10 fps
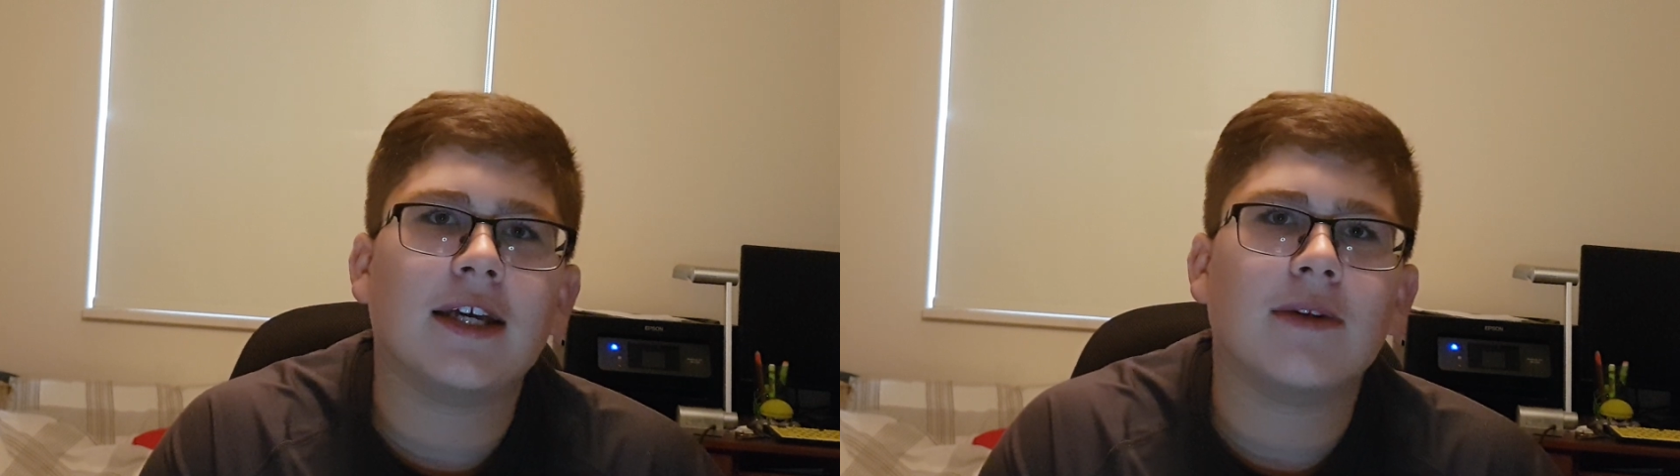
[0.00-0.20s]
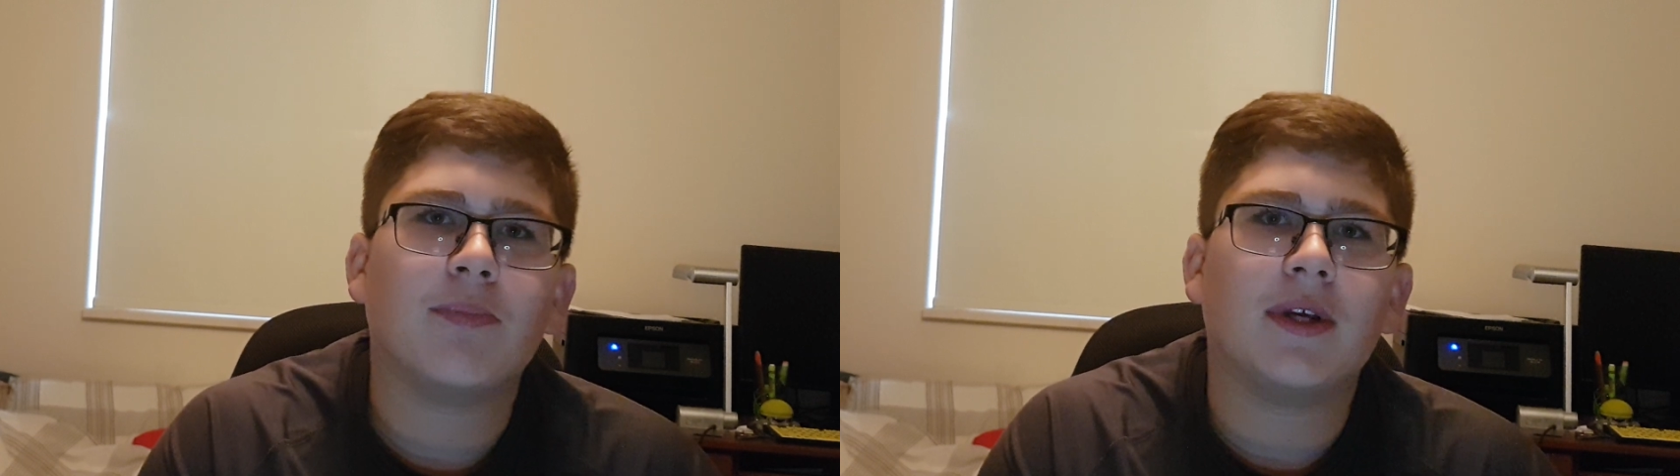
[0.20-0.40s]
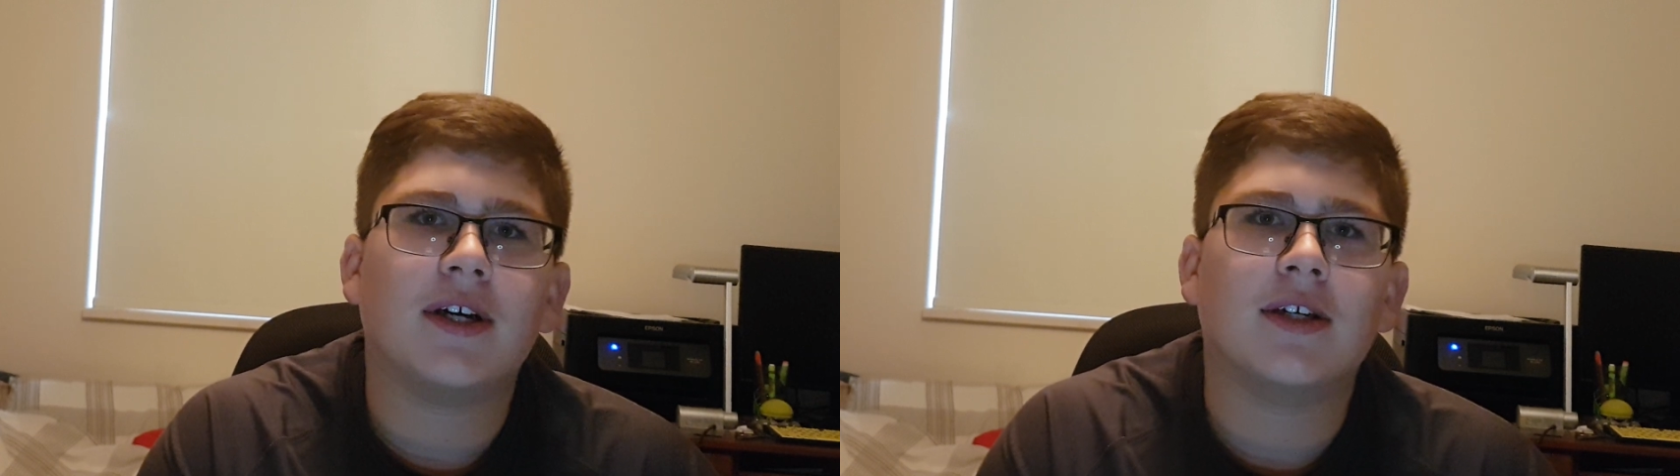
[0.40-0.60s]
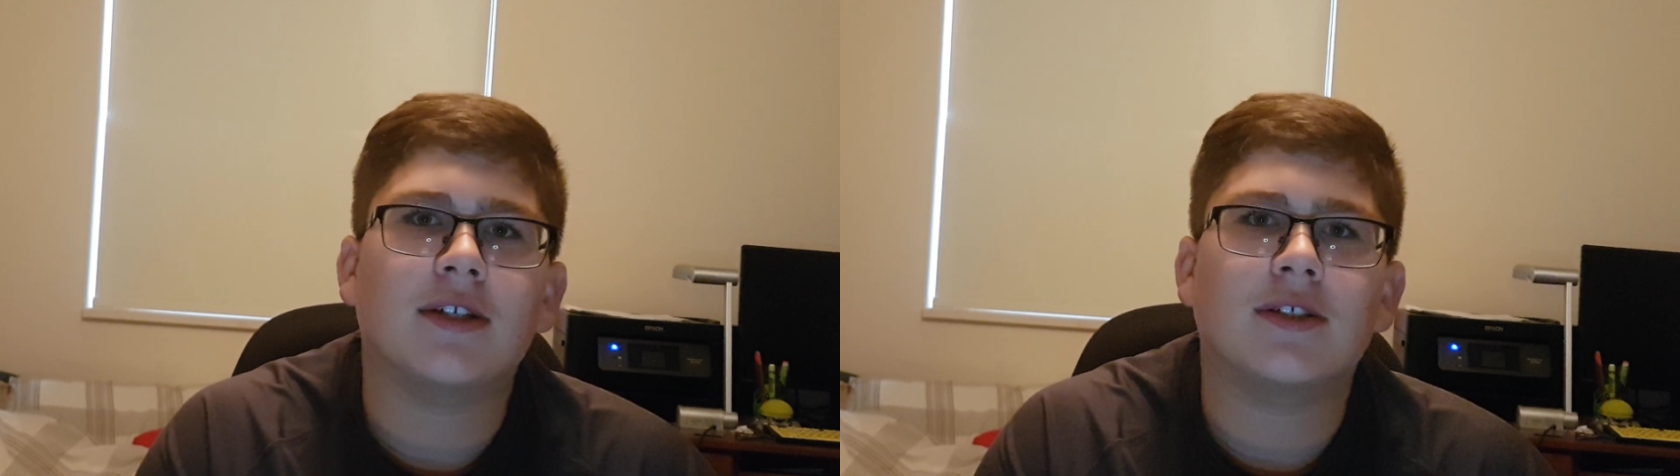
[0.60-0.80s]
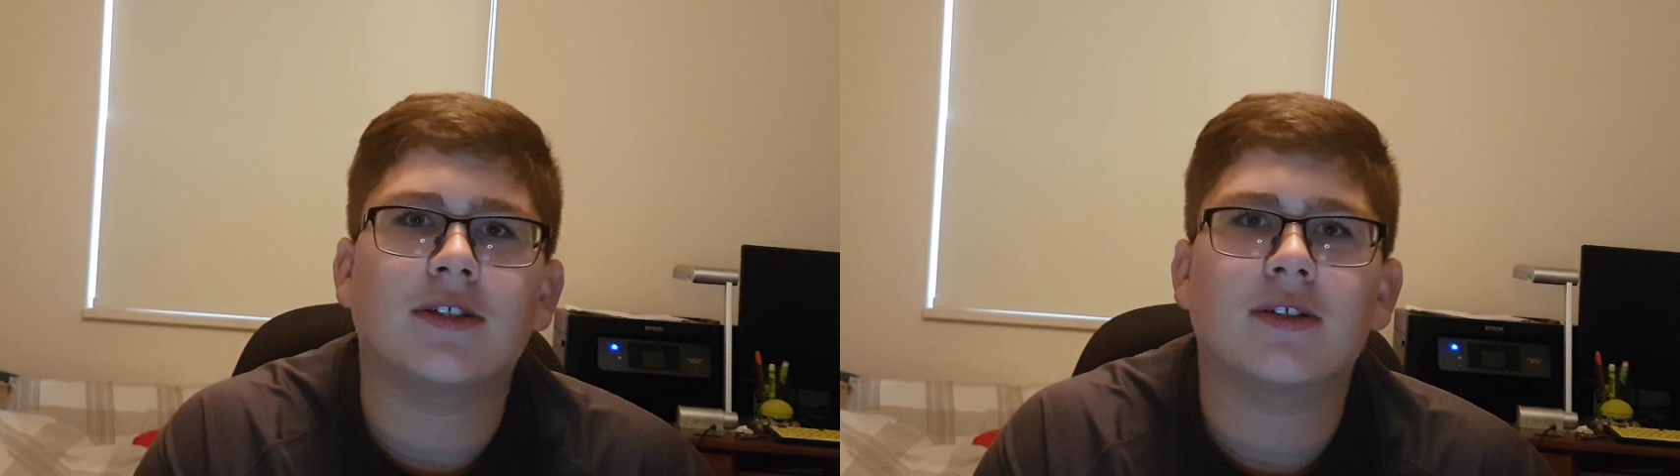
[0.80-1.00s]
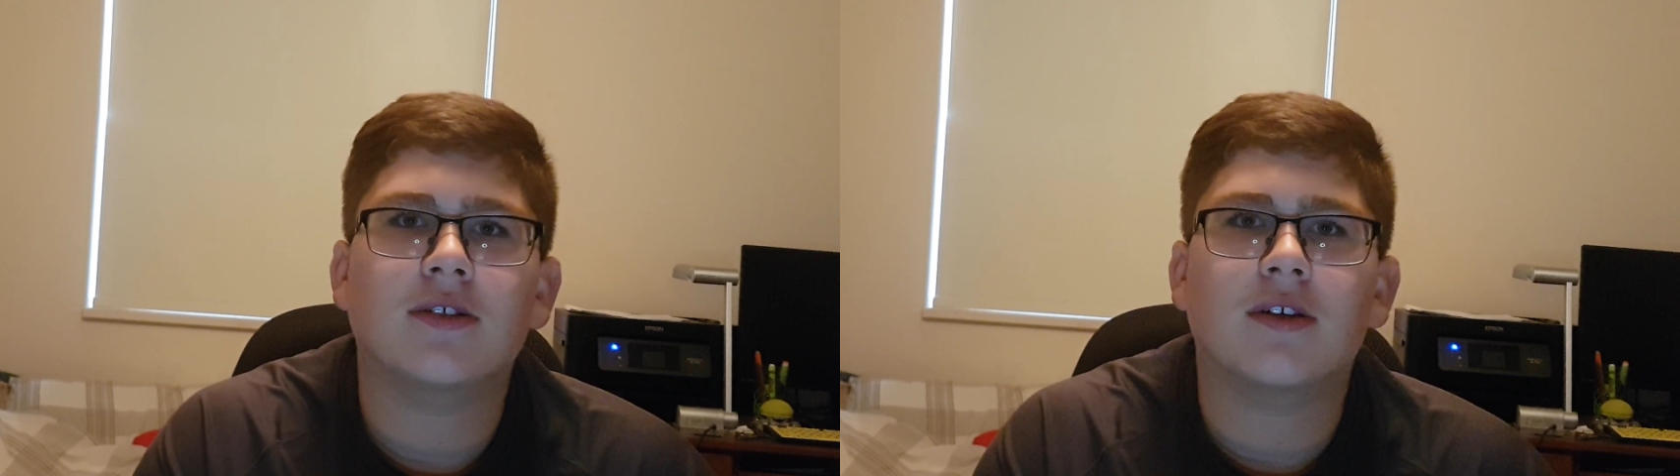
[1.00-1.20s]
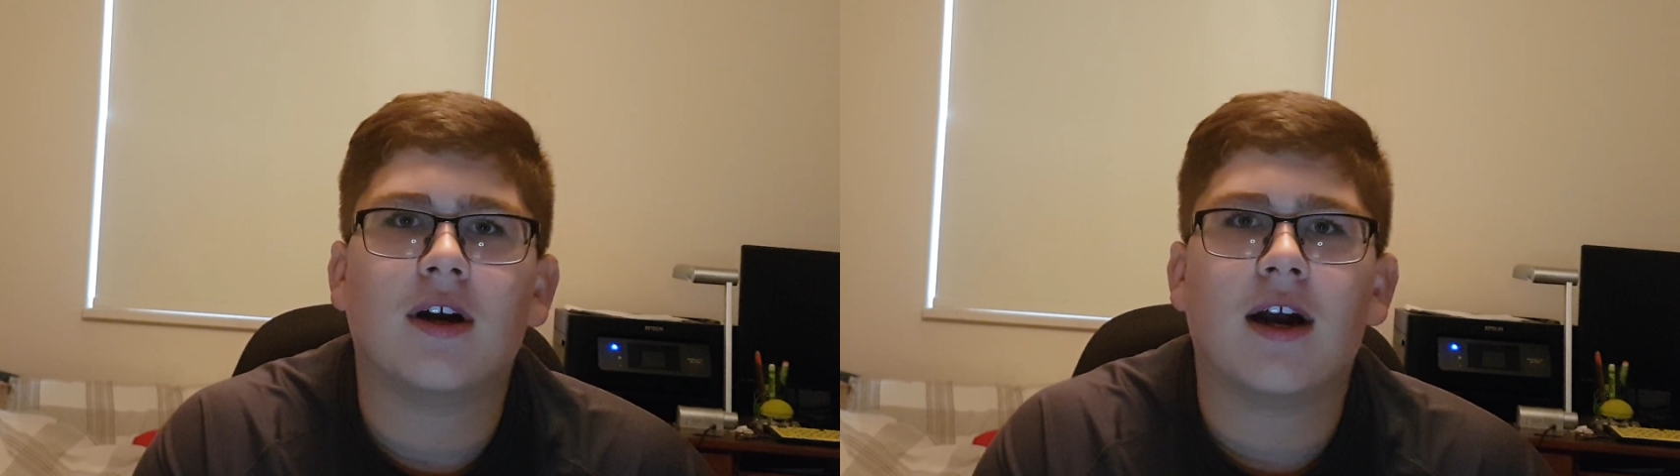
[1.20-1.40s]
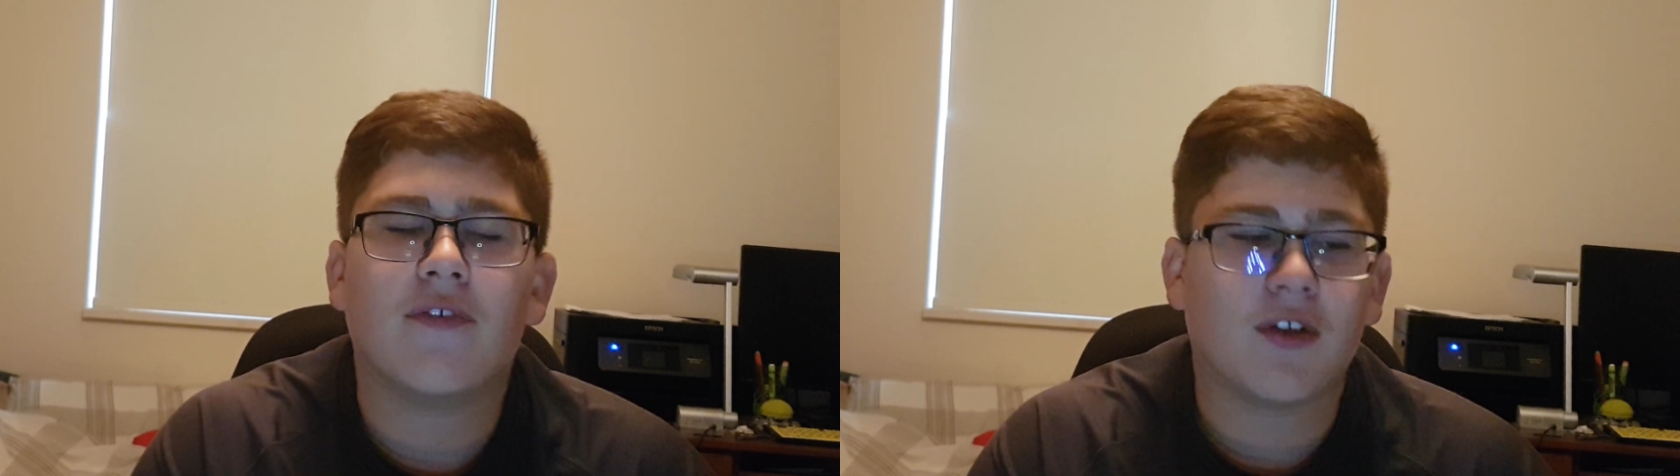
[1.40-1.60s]
it because
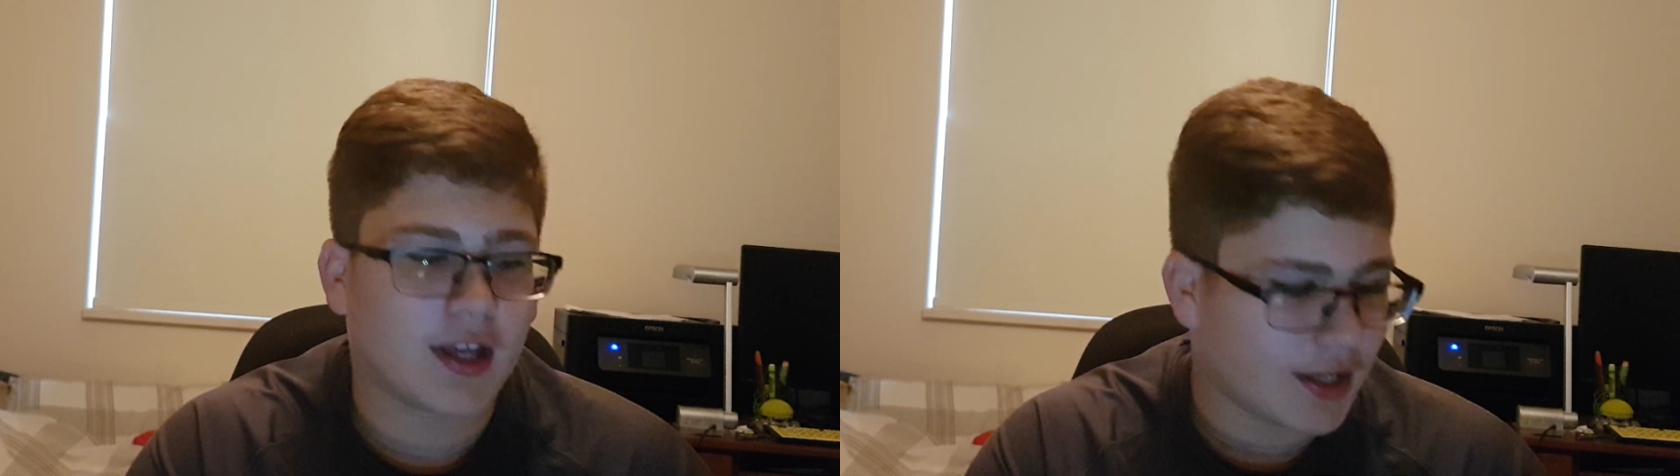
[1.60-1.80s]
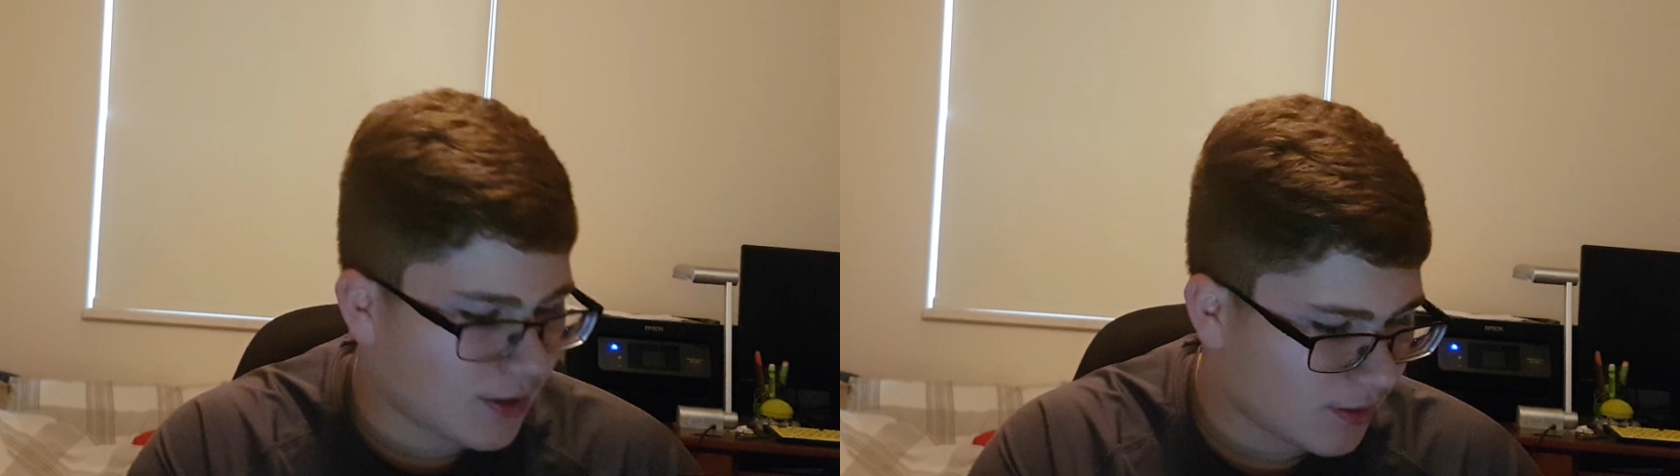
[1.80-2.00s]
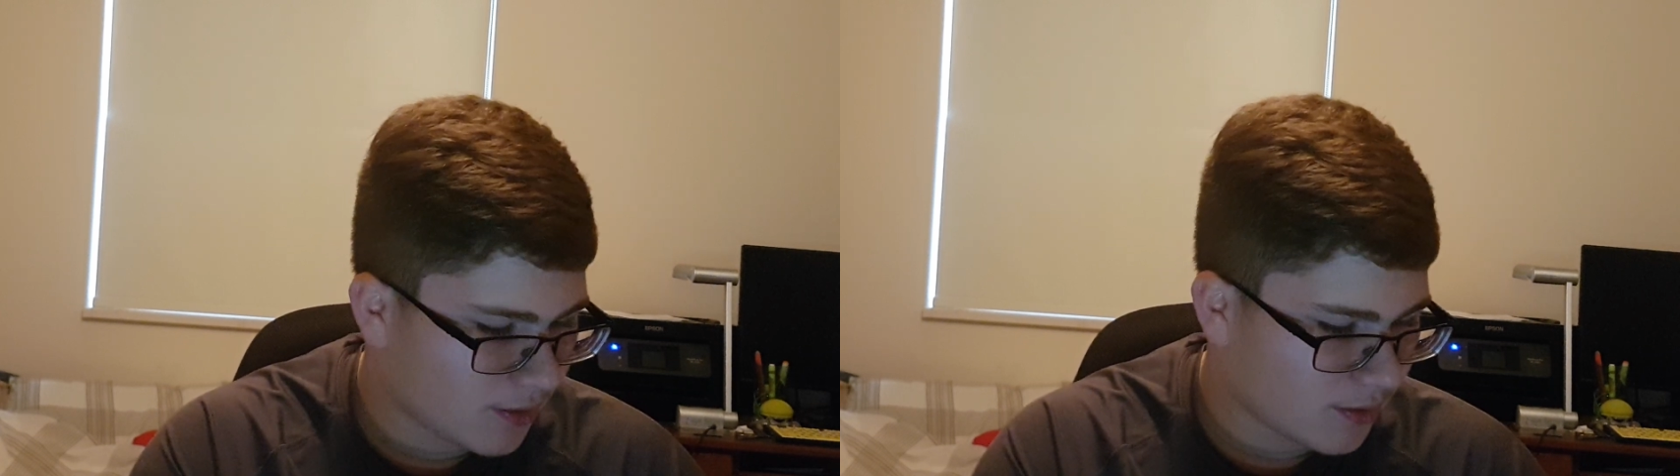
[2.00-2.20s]
I feel like